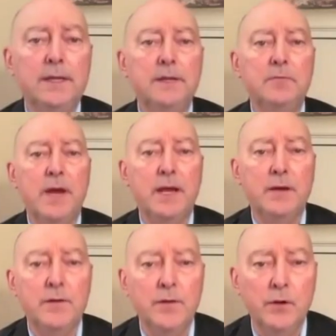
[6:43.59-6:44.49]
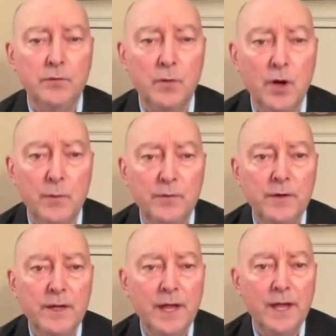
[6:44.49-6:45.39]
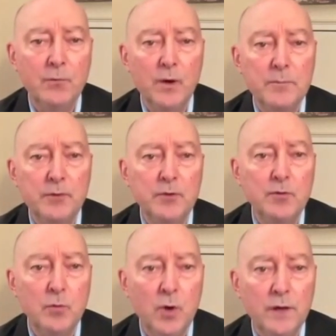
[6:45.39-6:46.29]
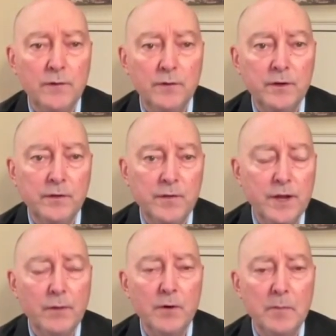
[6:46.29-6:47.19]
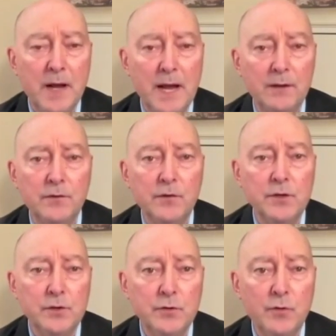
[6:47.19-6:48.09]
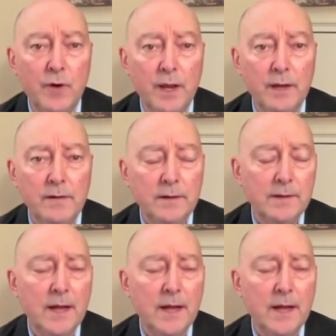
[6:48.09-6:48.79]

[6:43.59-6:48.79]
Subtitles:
leaning back on those ropes. And what Putin wants is the other boxer, Ukraine,